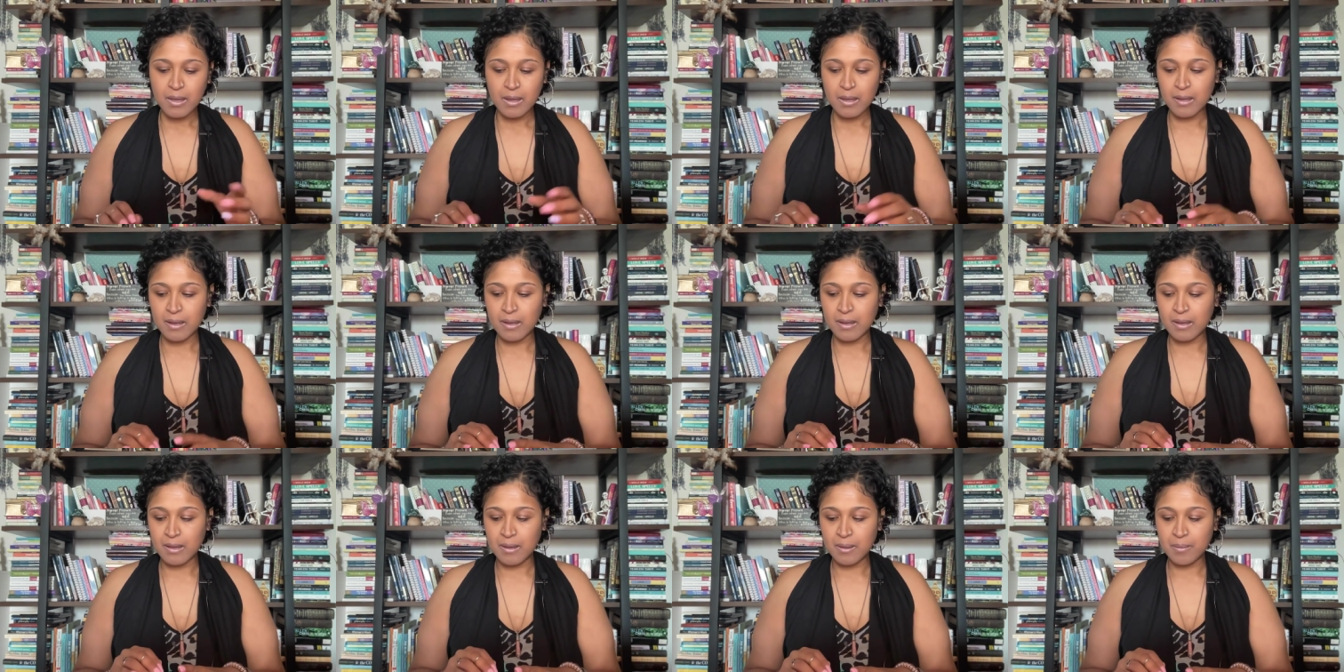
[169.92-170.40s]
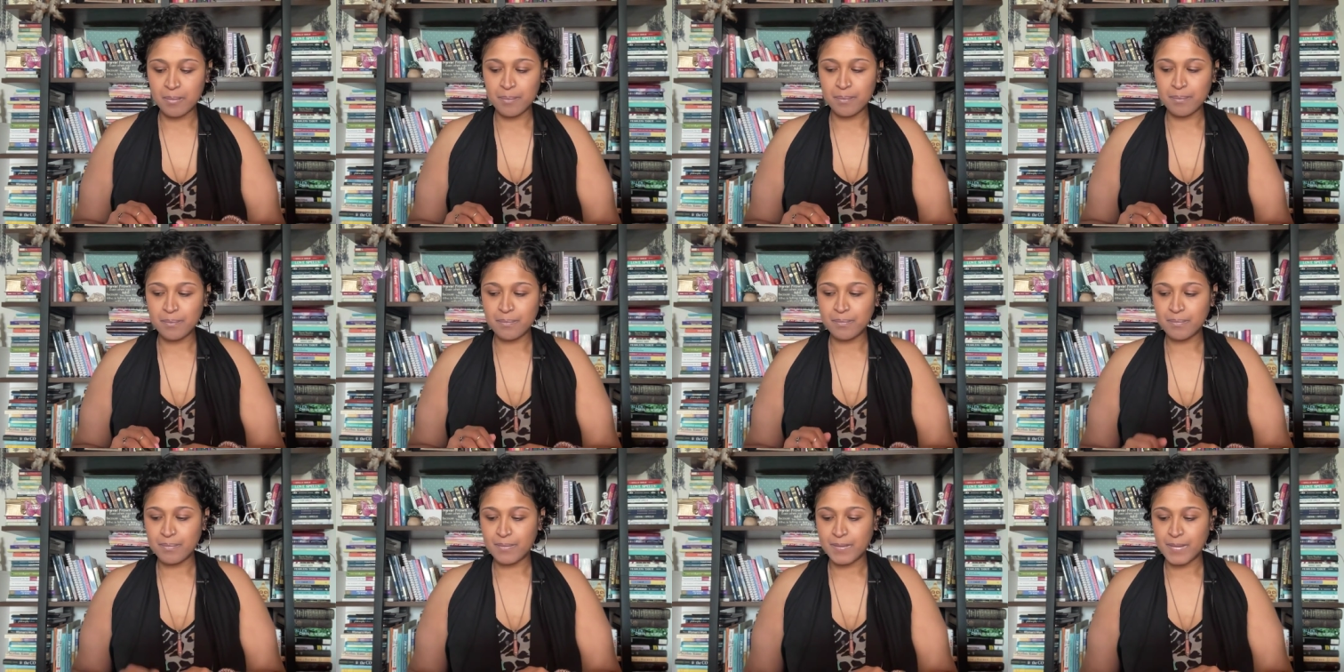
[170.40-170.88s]

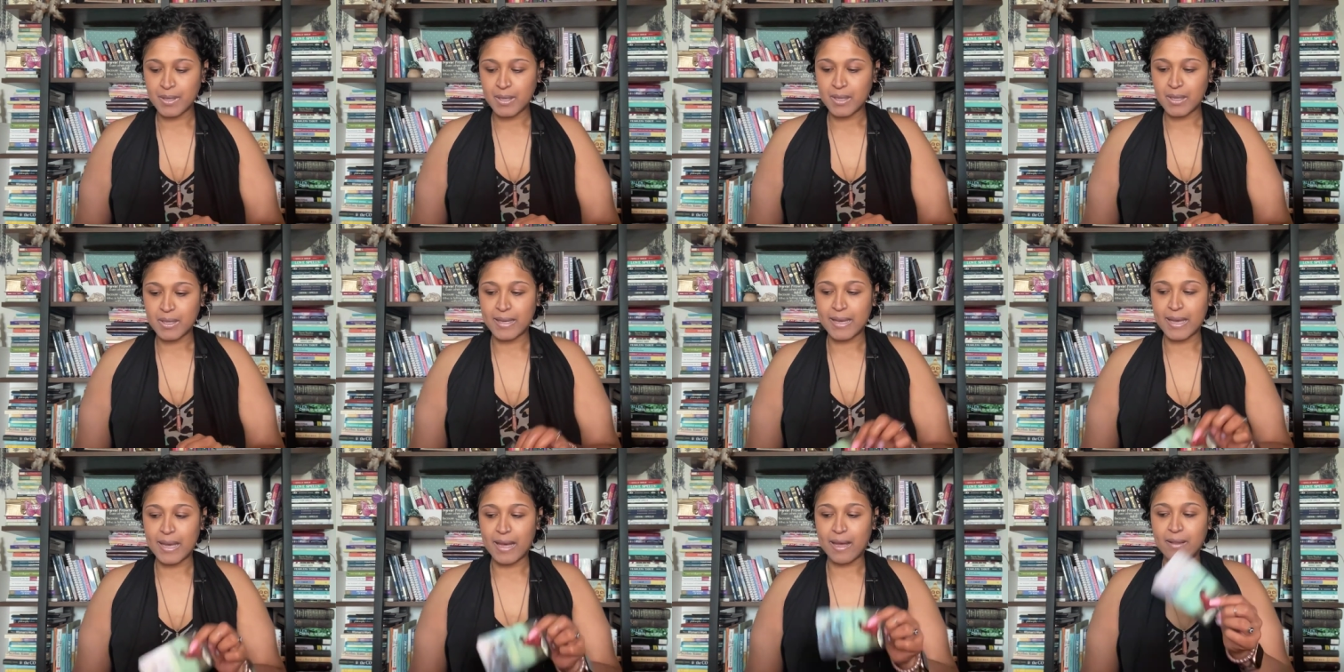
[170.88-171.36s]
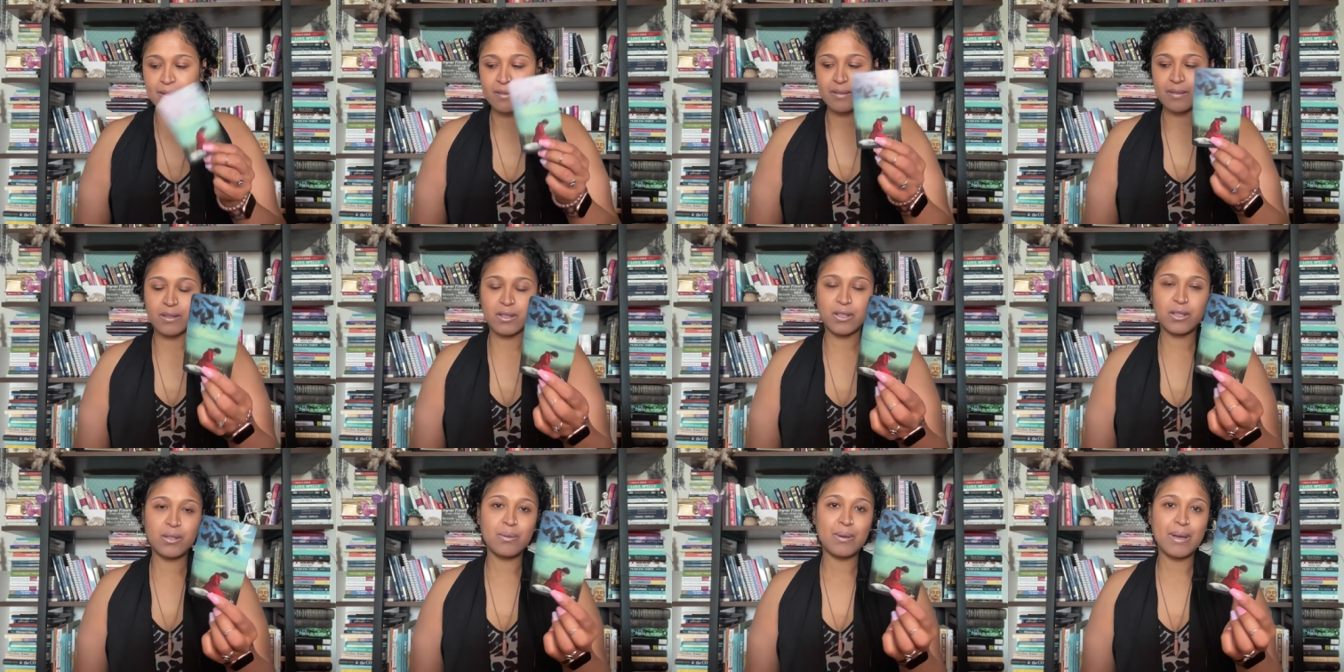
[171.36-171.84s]
Um, yeah,
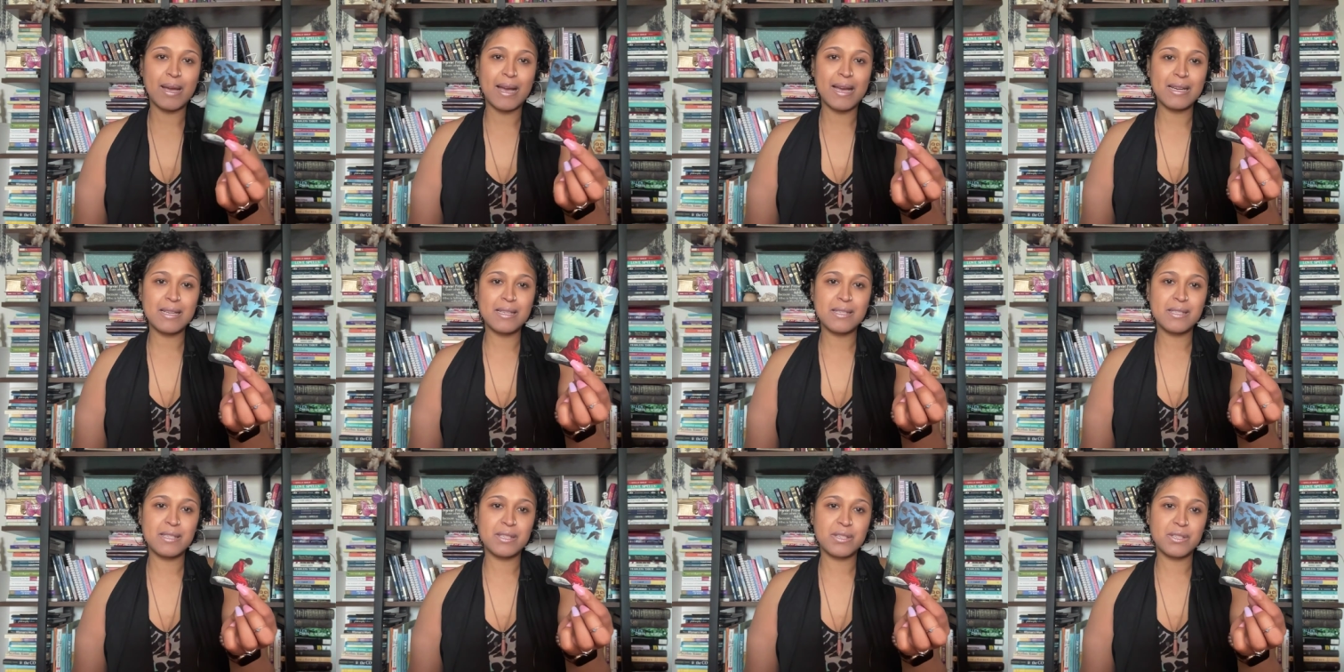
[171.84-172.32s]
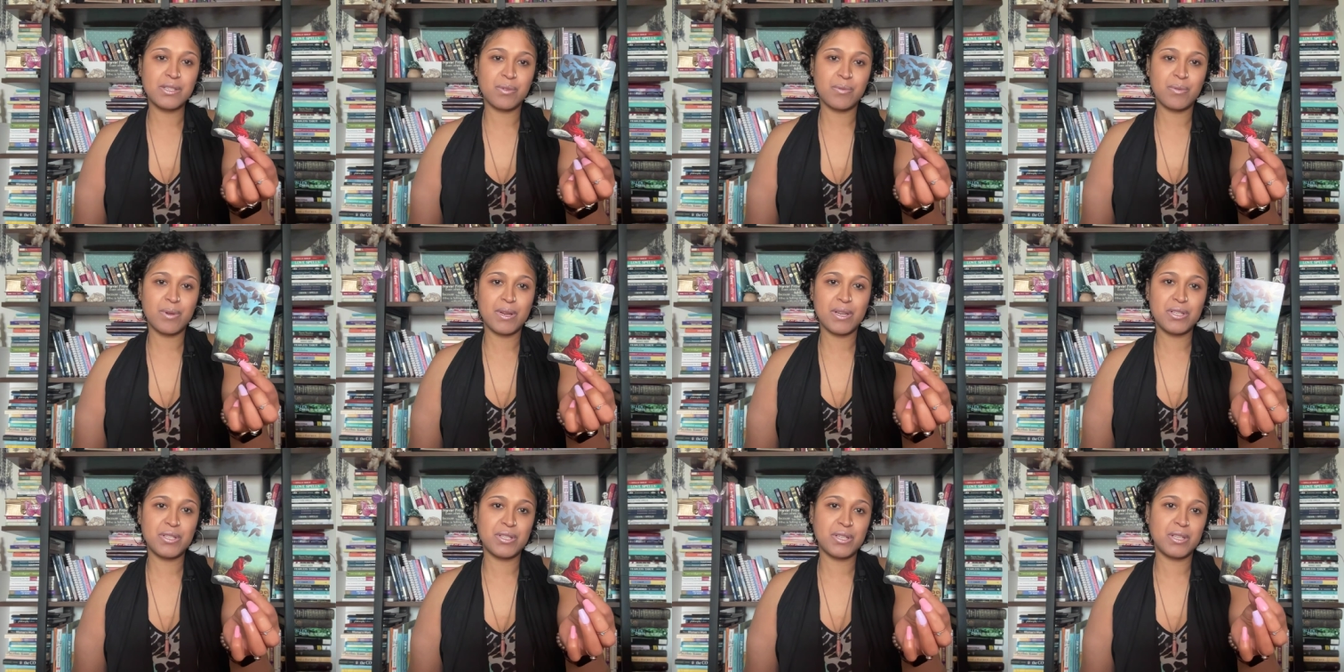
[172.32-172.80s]
you had a
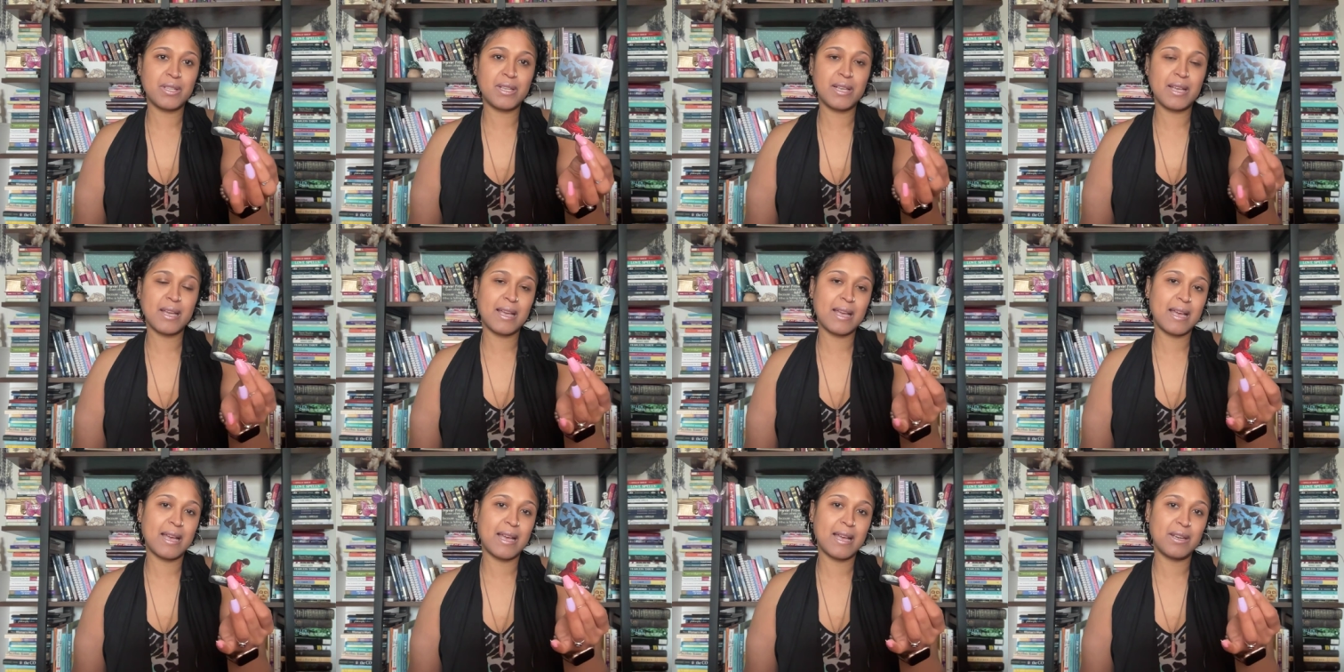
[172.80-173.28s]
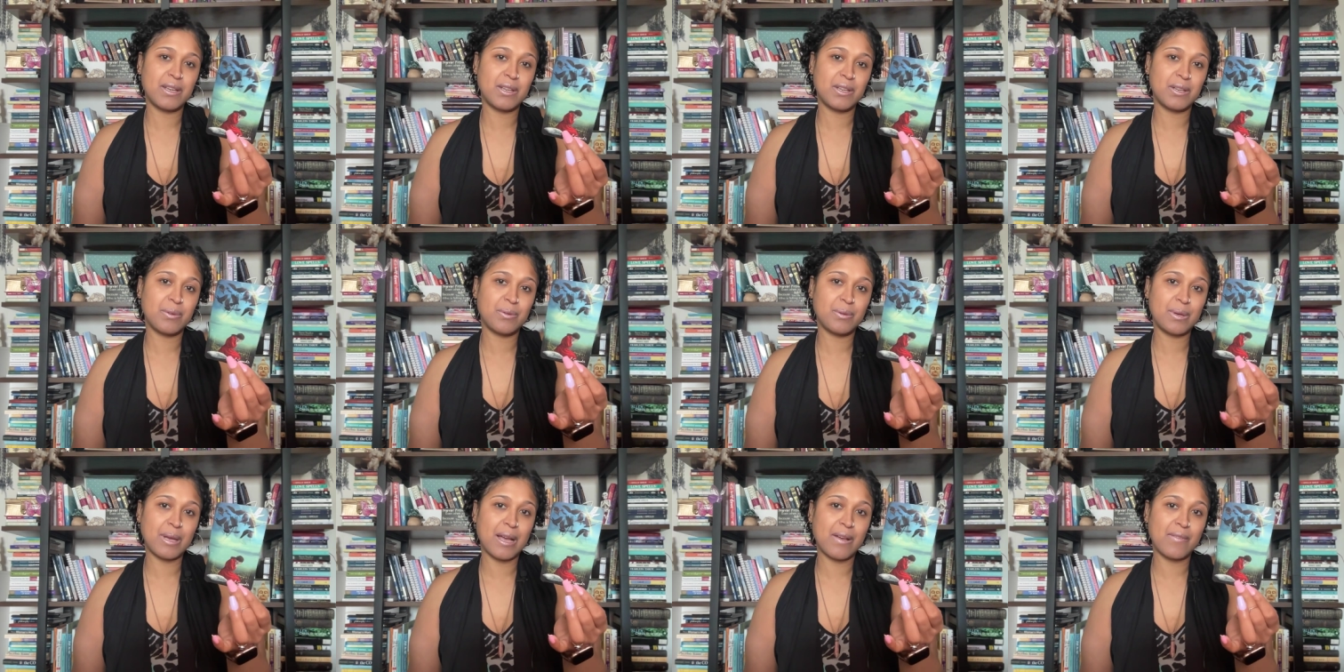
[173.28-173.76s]
situation that had
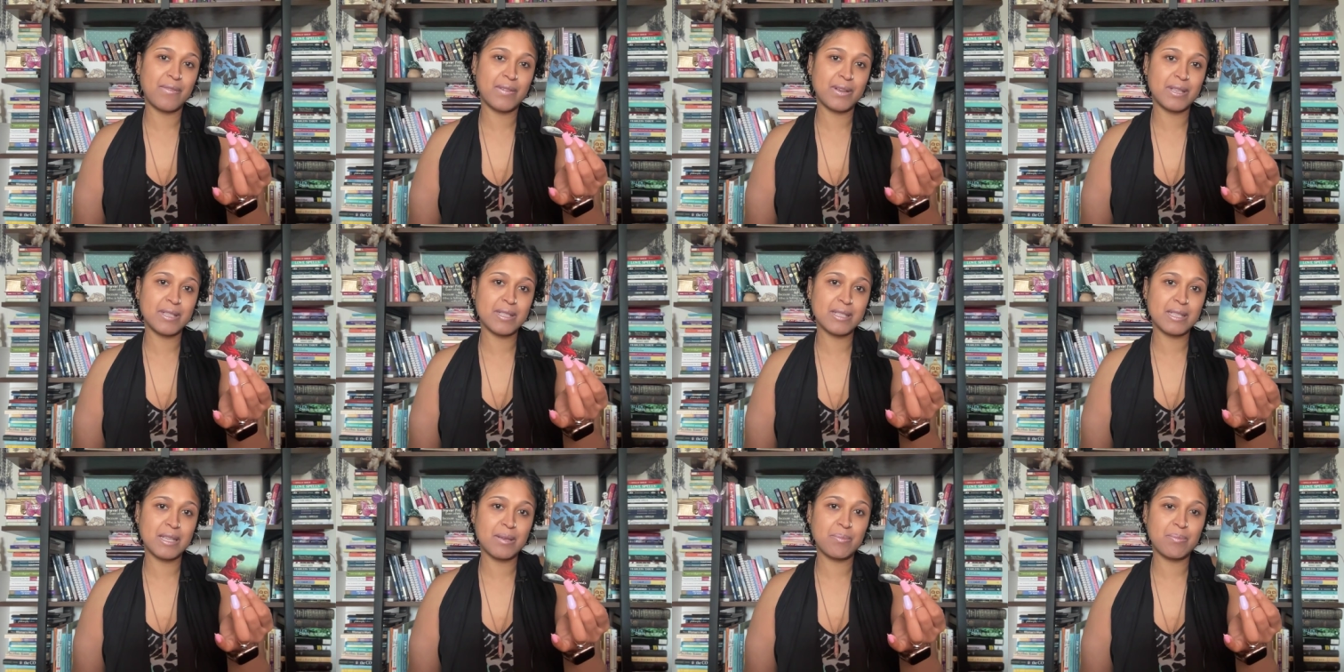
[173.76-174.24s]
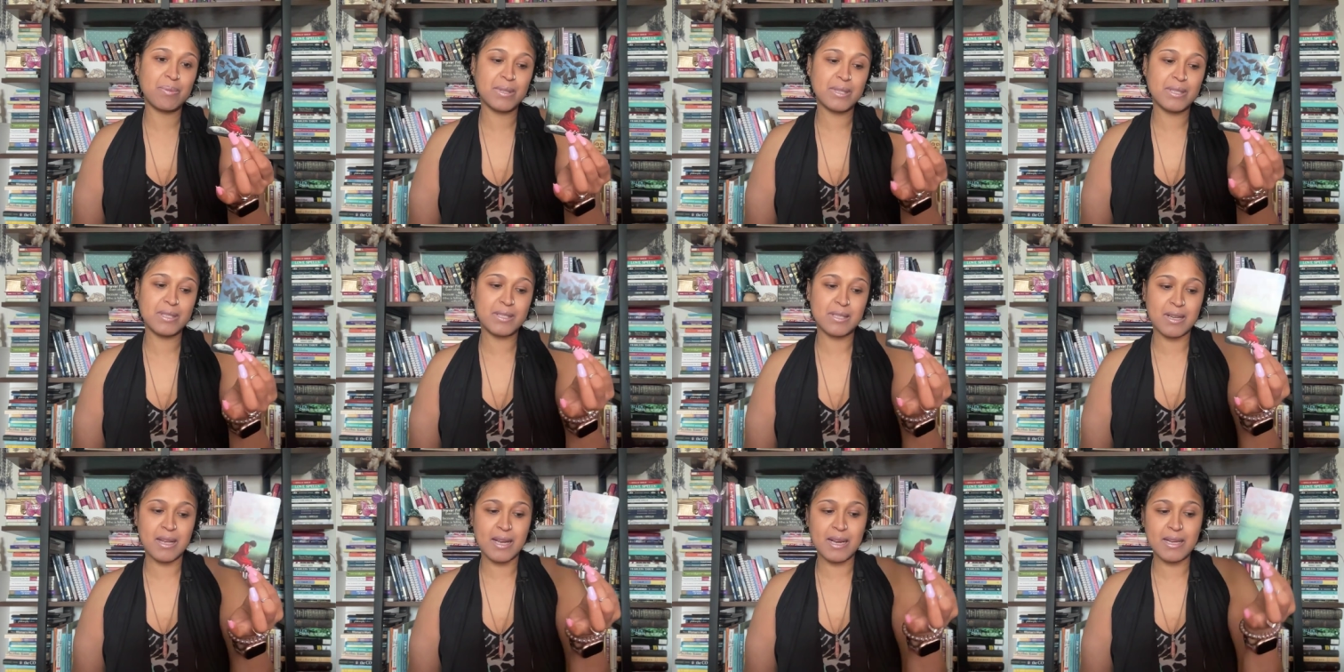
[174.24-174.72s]
you having
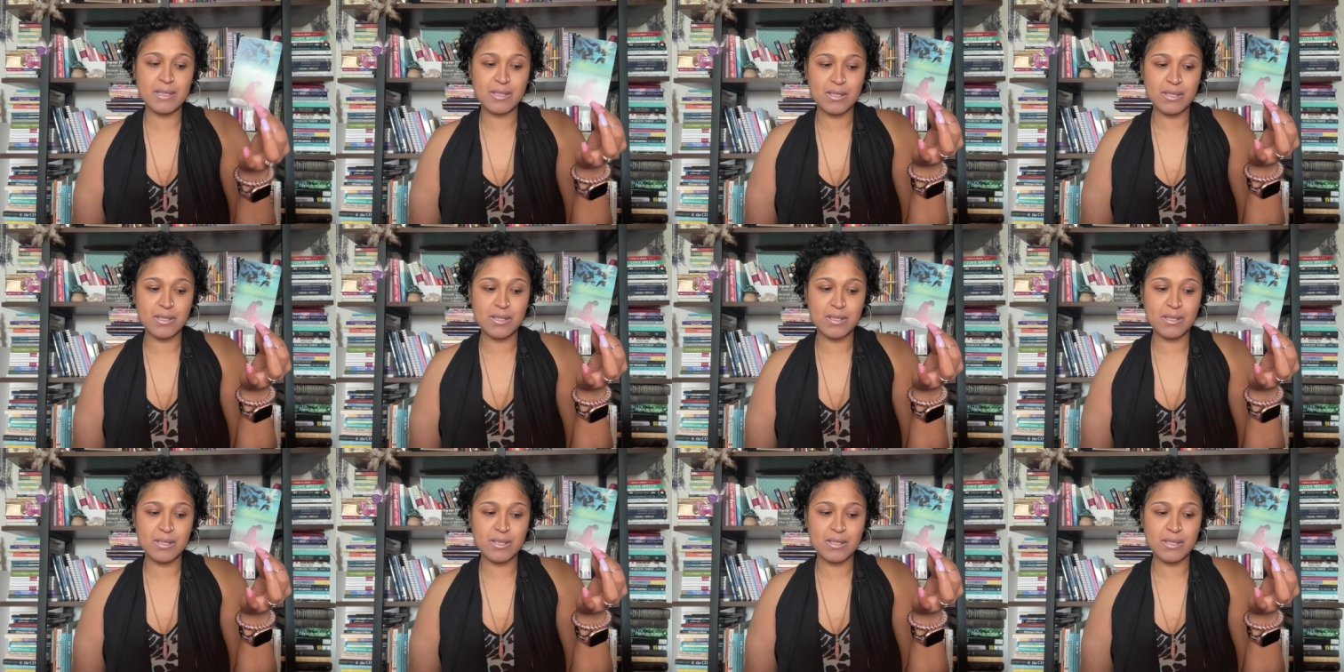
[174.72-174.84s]
sleepless nights,